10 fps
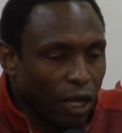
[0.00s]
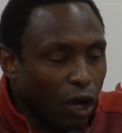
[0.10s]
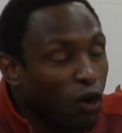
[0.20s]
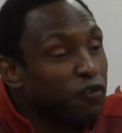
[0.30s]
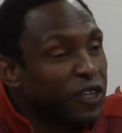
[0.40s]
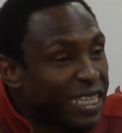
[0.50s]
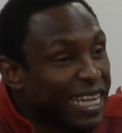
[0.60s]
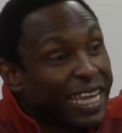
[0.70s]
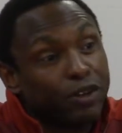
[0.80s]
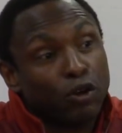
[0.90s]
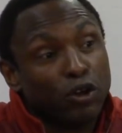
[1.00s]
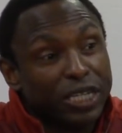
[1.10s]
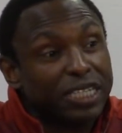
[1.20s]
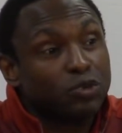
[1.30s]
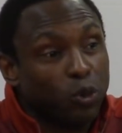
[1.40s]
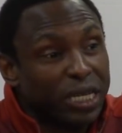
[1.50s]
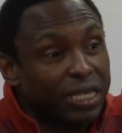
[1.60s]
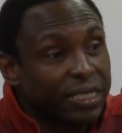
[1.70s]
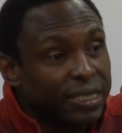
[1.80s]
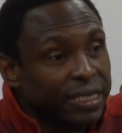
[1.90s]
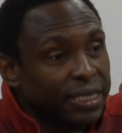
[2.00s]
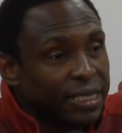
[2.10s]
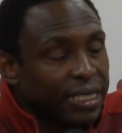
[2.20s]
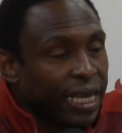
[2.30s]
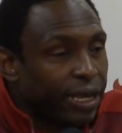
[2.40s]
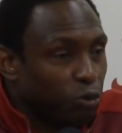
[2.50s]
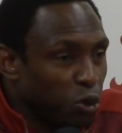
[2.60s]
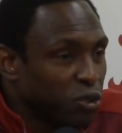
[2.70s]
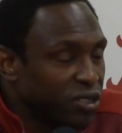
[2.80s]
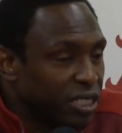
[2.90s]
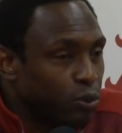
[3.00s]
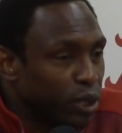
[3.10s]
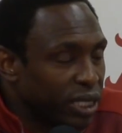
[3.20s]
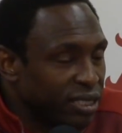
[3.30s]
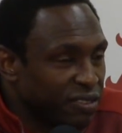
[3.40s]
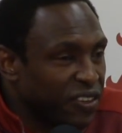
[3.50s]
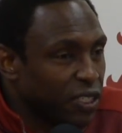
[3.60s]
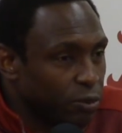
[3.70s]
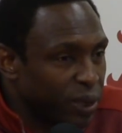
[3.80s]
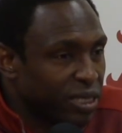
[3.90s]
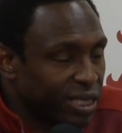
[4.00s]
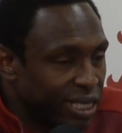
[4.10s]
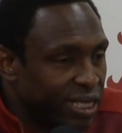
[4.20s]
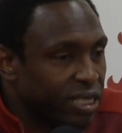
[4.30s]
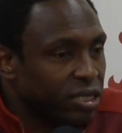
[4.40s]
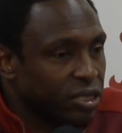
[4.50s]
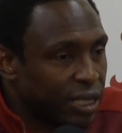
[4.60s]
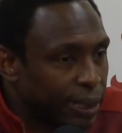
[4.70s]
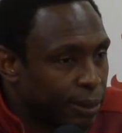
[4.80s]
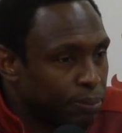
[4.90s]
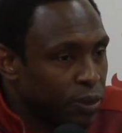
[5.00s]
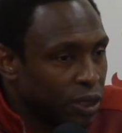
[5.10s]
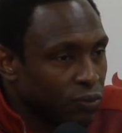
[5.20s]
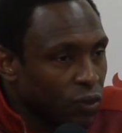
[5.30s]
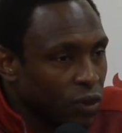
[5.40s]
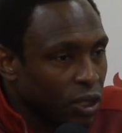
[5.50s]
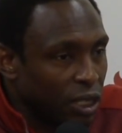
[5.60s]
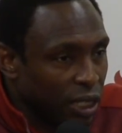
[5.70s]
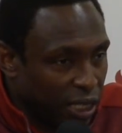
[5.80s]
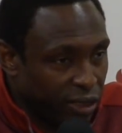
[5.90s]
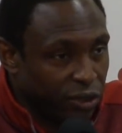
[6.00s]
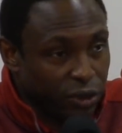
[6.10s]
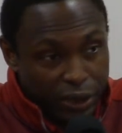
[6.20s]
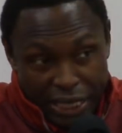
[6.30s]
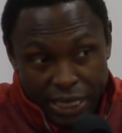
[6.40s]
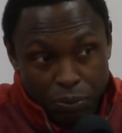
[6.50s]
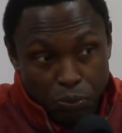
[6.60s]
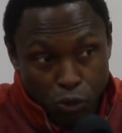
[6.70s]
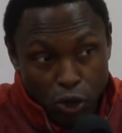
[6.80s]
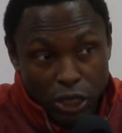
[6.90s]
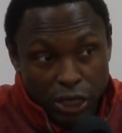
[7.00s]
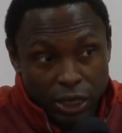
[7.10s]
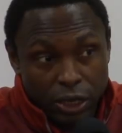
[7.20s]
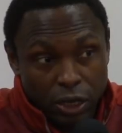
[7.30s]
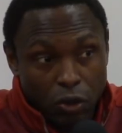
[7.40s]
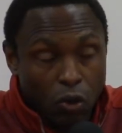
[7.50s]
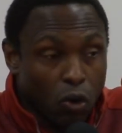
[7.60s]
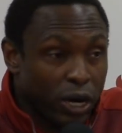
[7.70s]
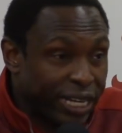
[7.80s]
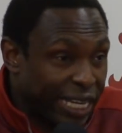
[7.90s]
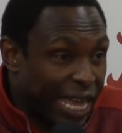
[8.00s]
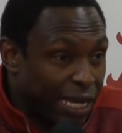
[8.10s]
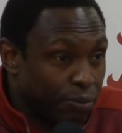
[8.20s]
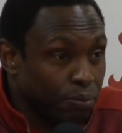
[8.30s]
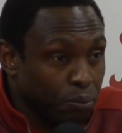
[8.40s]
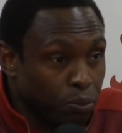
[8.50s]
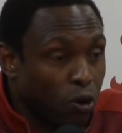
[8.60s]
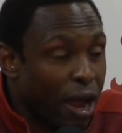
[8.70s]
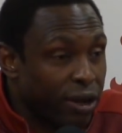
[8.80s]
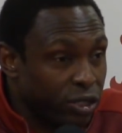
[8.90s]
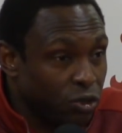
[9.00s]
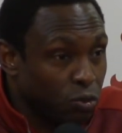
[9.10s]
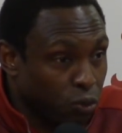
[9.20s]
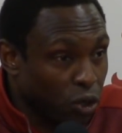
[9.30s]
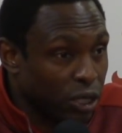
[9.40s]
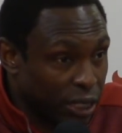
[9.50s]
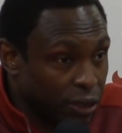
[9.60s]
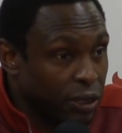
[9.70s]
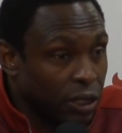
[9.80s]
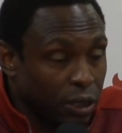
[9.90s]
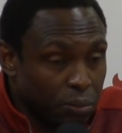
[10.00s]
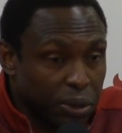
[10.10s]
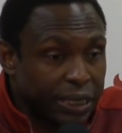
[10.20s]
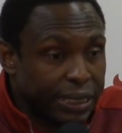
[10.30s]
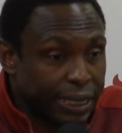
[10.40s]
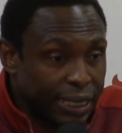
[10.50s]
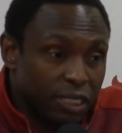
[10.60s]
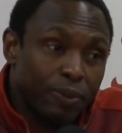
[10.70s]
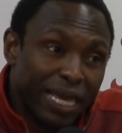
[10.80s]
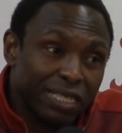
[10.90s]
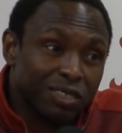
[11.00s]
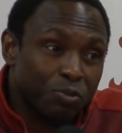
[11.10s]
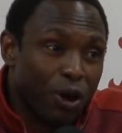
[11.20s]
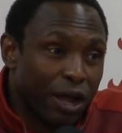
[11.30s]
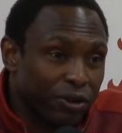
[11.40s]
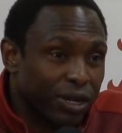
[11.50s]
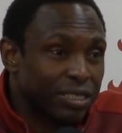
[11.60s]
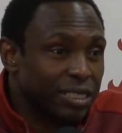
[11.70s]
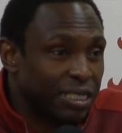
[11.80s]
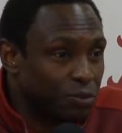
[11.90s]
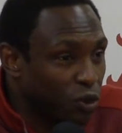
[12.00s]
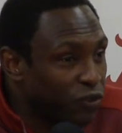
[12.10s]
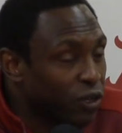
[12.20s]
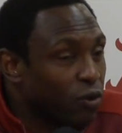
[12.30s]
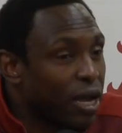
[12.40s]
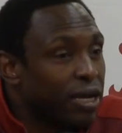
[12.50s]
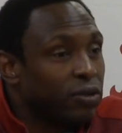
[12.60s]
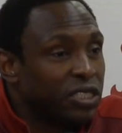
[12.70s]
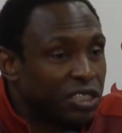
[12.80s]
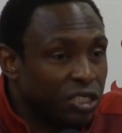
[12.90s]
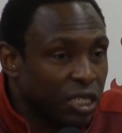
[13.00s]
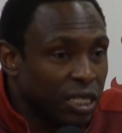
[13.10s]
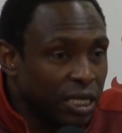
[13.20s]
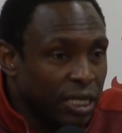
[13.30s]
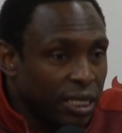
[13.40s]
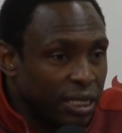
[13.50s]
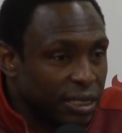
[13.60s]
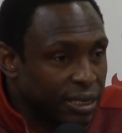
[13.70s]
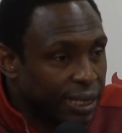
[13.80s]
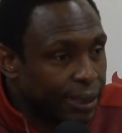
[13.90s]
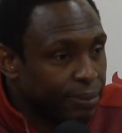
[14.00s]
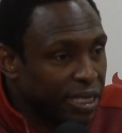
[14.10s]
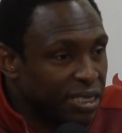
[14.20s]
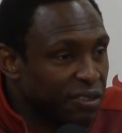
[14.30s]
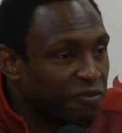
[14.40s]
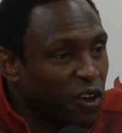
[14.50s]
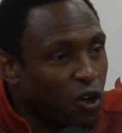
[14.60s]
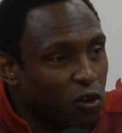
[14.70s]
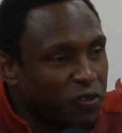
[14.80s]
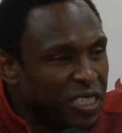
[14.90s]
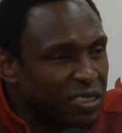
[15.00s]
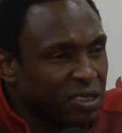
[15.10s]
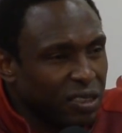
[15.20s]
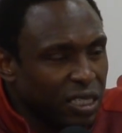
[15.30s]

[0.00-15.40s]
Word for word: hopefully later on this week, and we'll see what his availability is, um, either in Brooklyn or the game prior to Brooklyn. But uh, he's making some progress. He's moving around. He's, he's, um, he's involved in